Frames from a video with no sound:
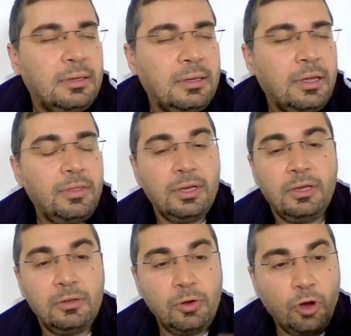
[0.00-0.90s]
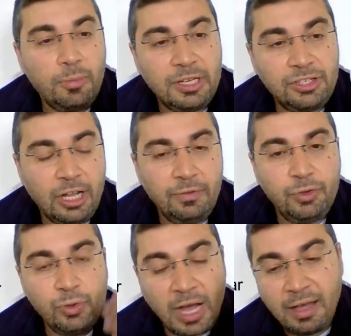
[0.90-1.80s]
in the normal self,
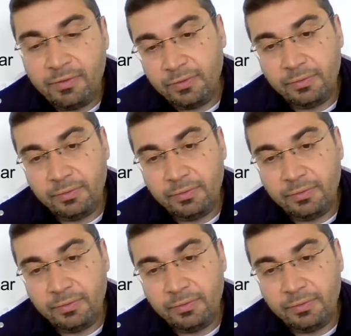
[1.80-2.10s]
you have